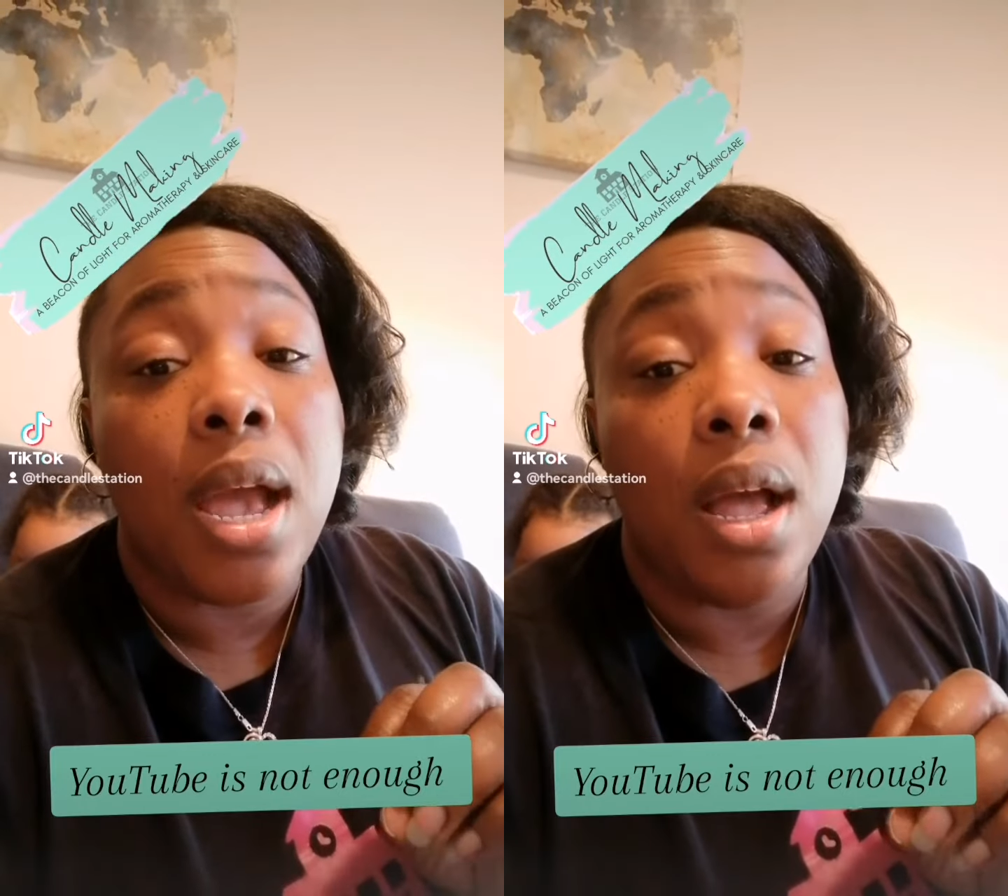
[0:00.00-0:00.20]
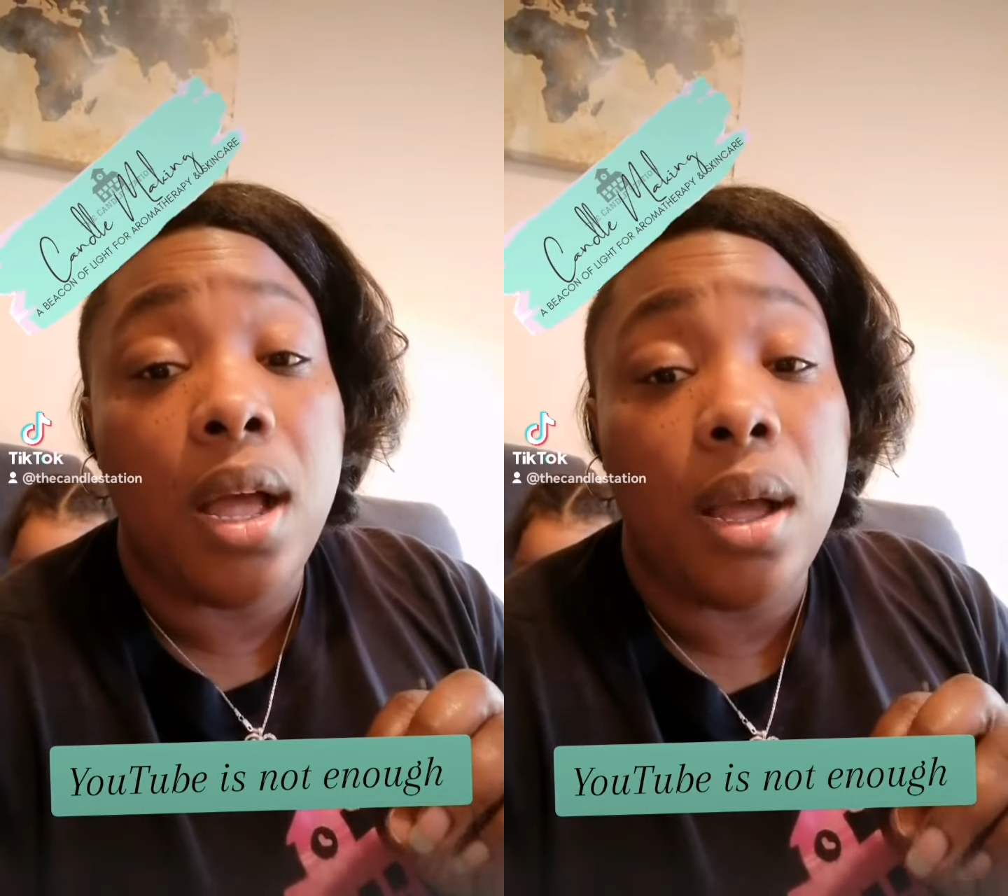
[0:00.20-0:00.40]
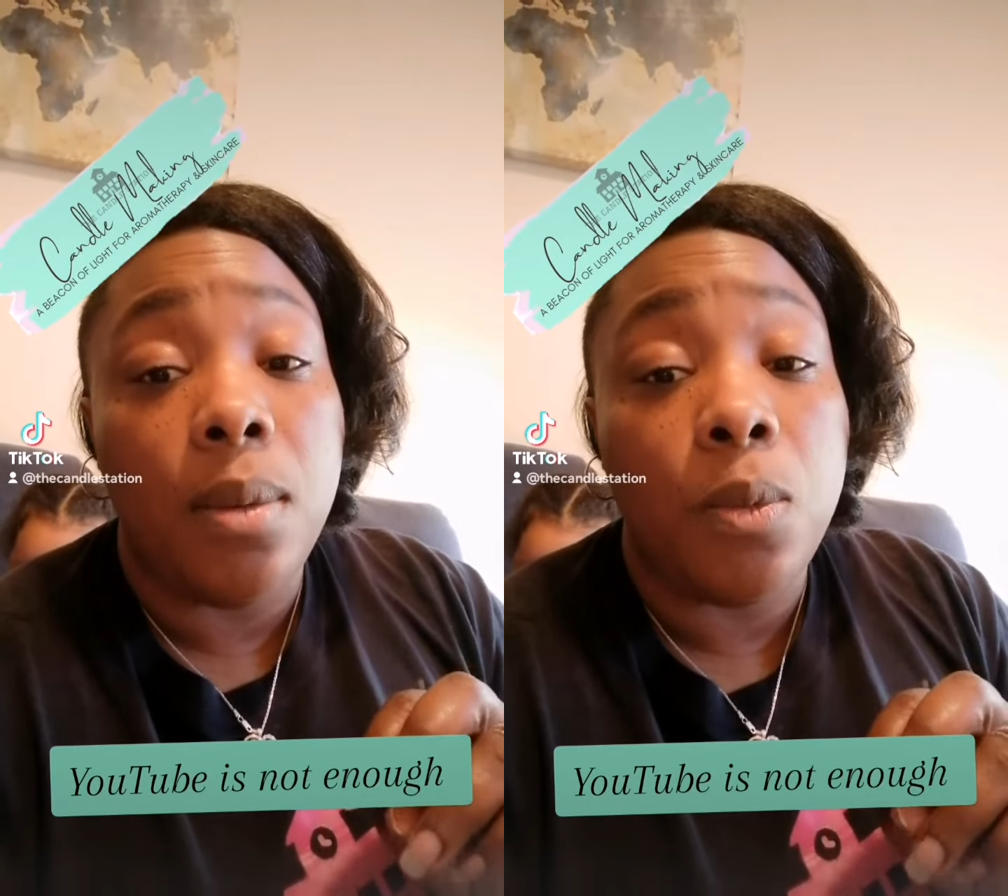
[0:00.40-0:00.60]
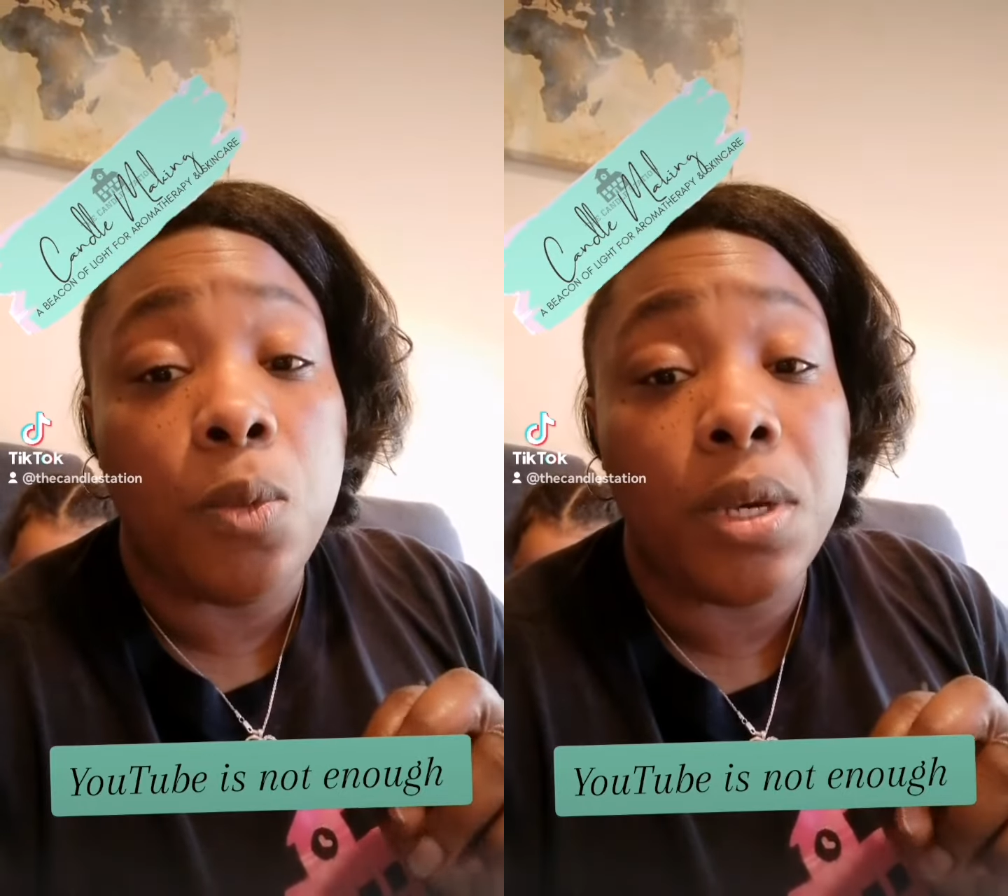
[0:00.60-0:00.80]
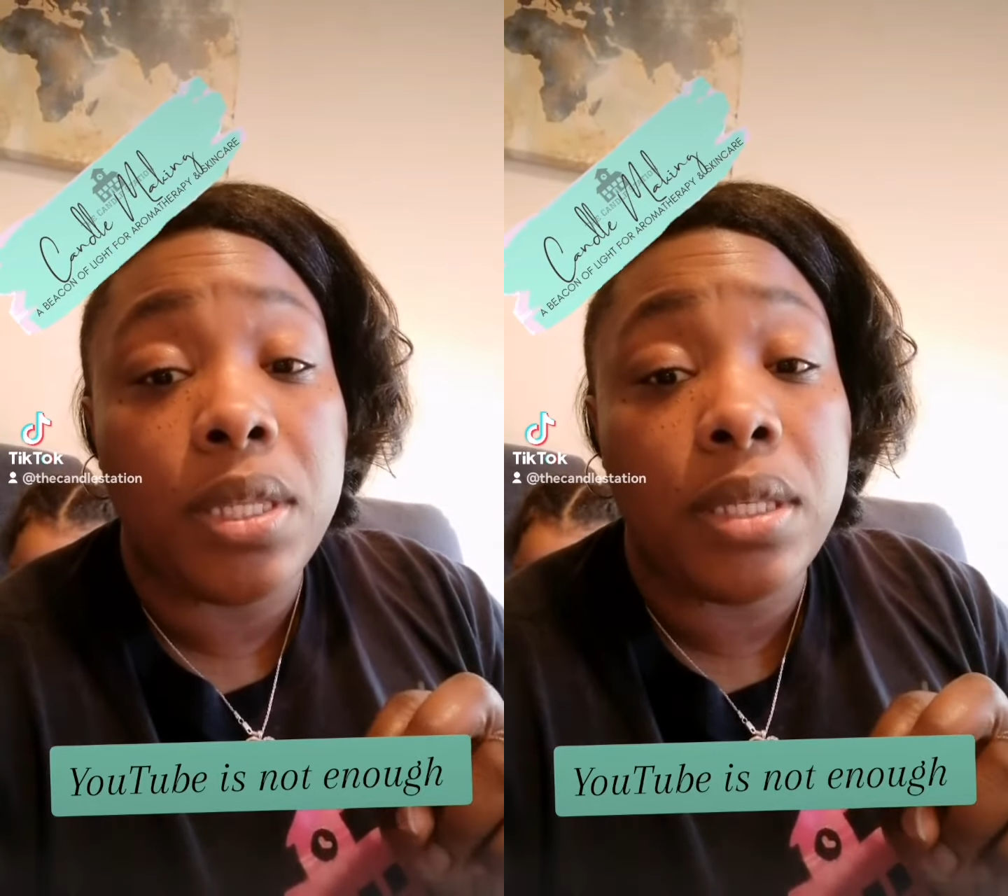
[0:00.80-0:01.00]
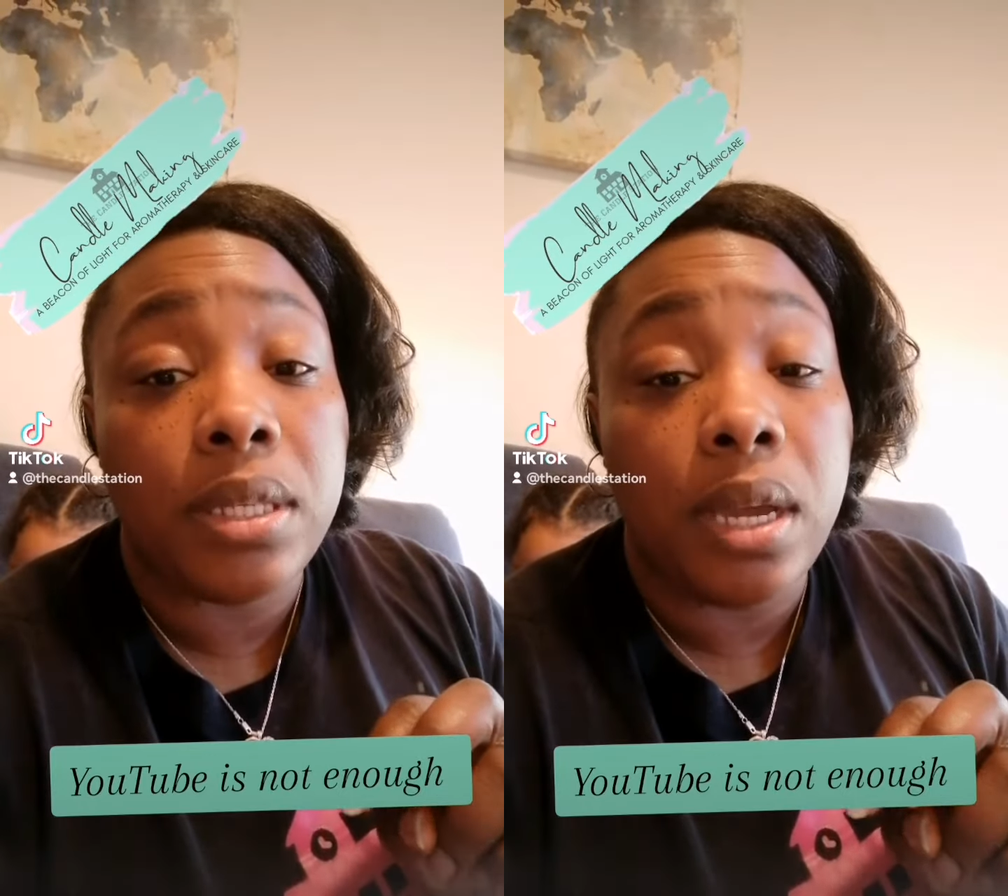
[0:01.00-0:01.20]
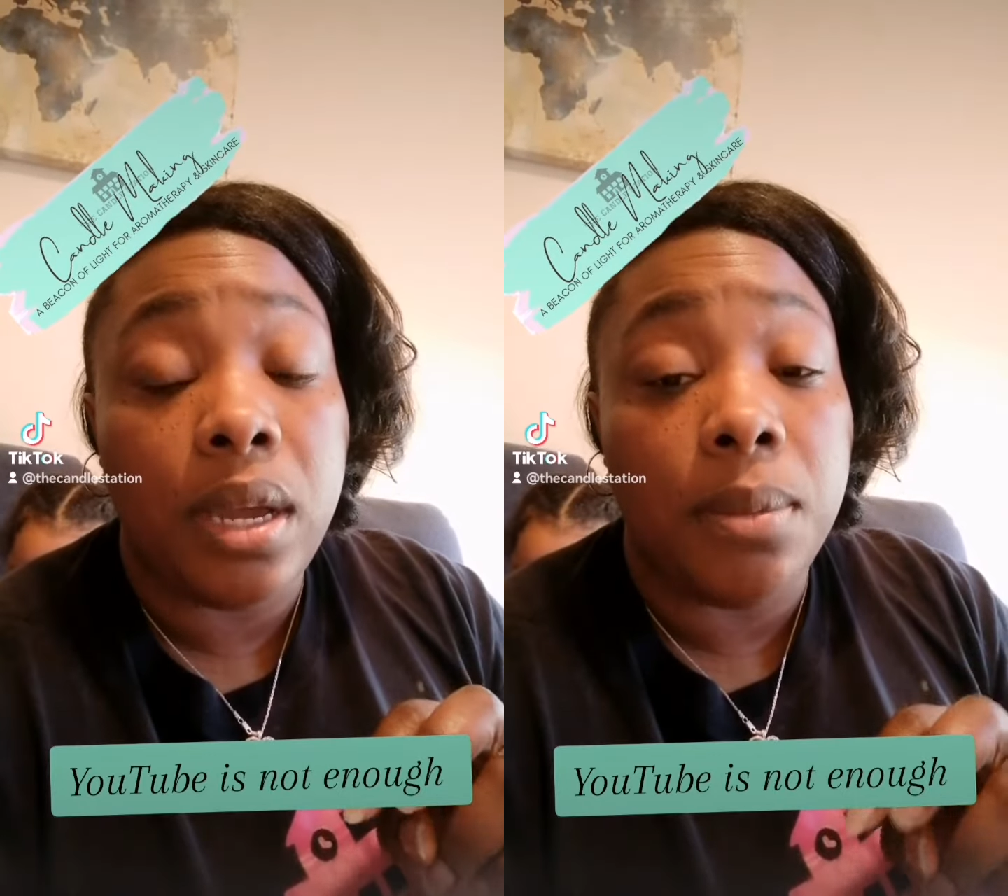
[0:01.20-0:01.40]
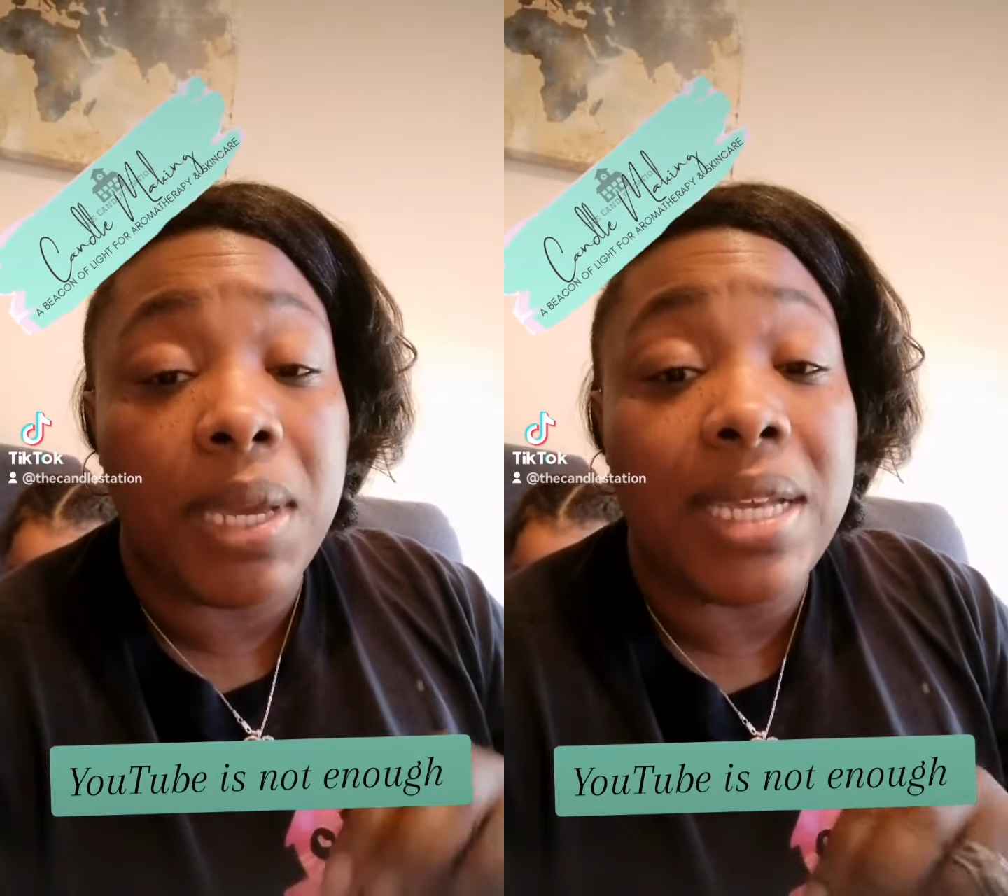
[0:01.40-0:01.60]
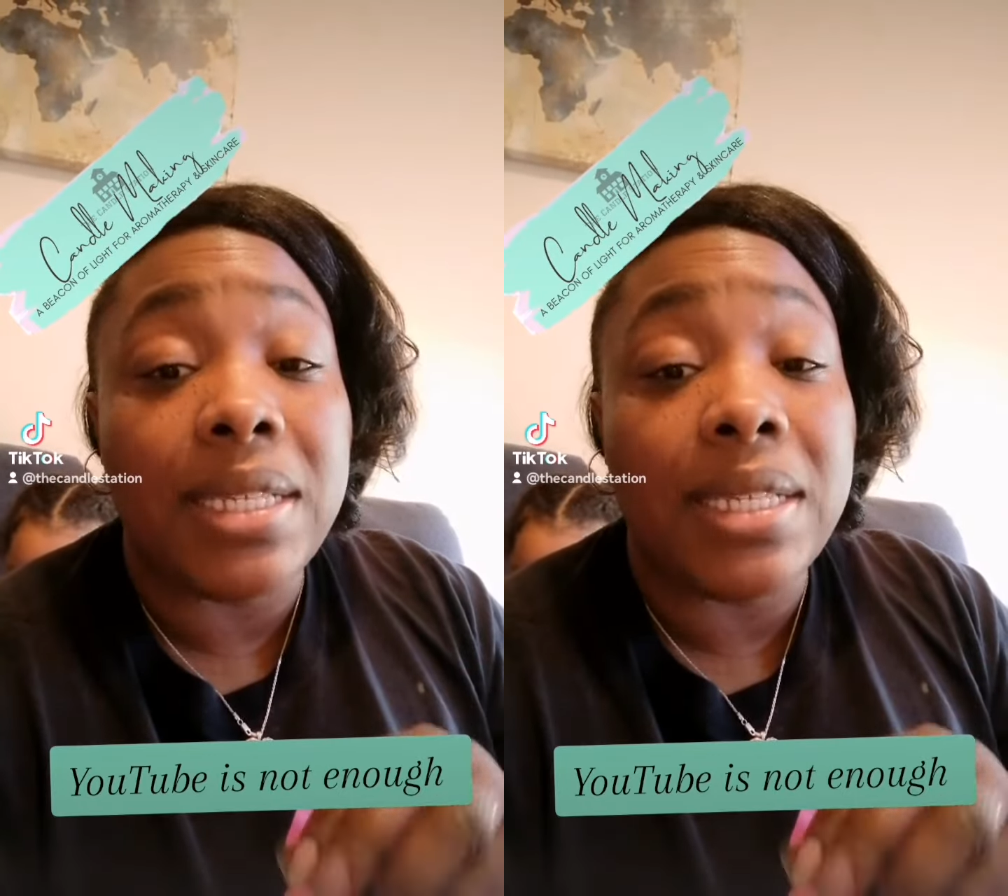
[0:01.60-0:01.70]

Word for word: um, with some